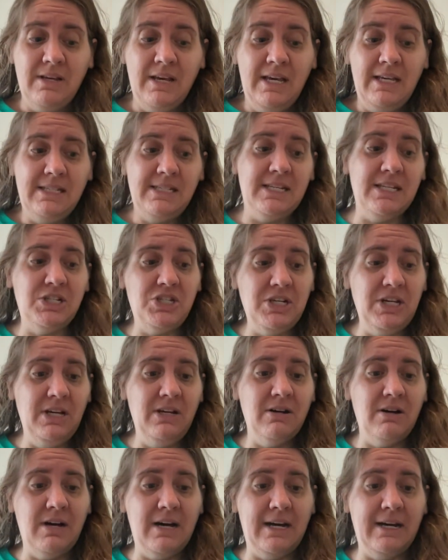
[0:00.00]
stitching
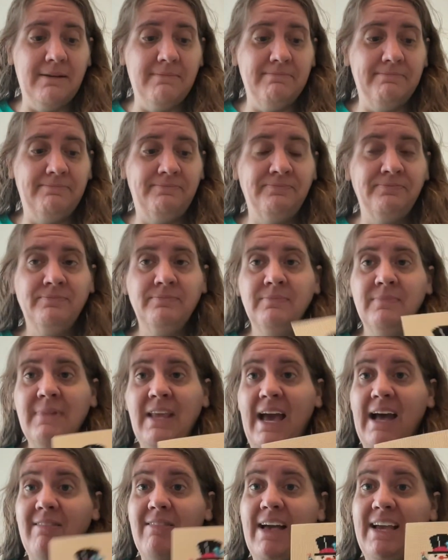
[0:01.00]

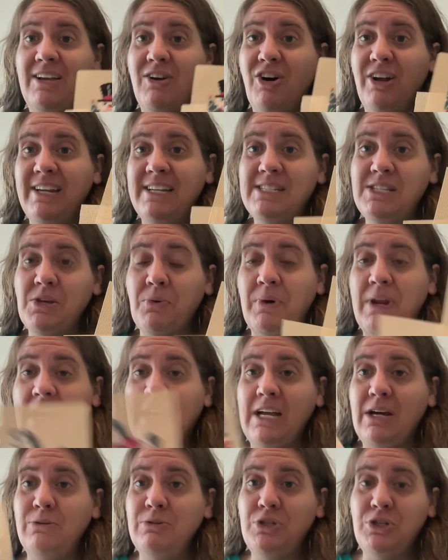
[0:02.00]
outline on it, so when I
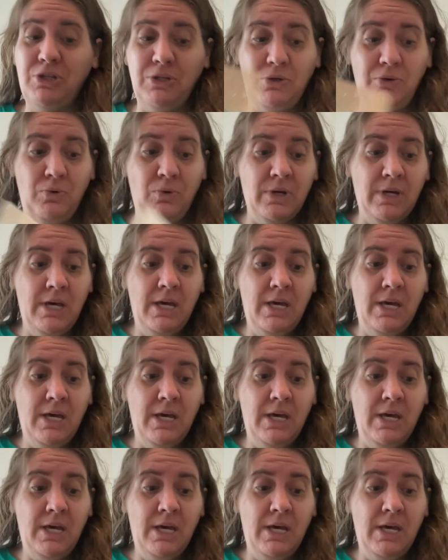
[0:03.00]
go to